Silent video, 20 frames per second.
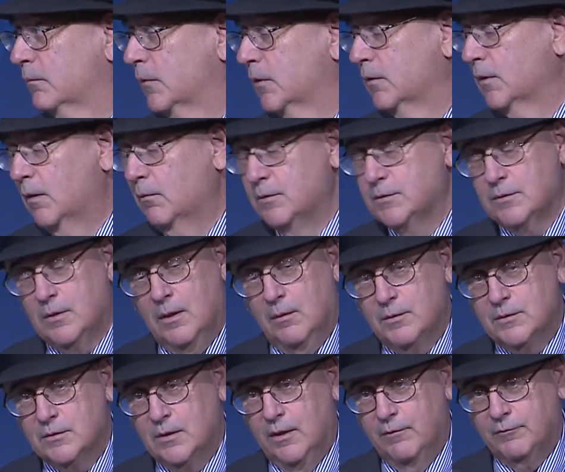And that
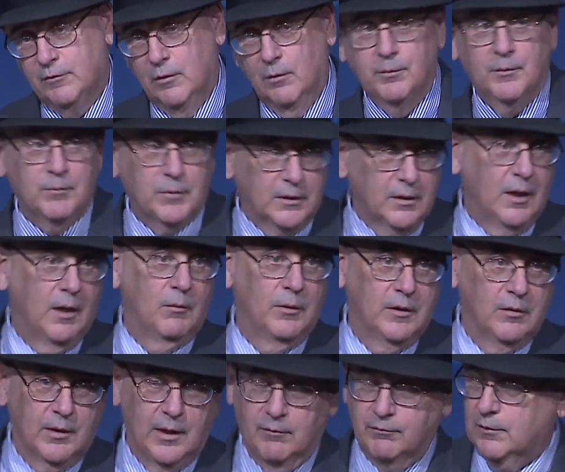was left open, but now we
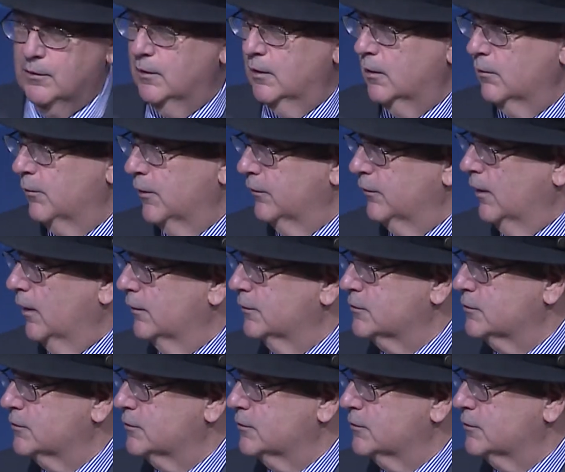don't have to think about that.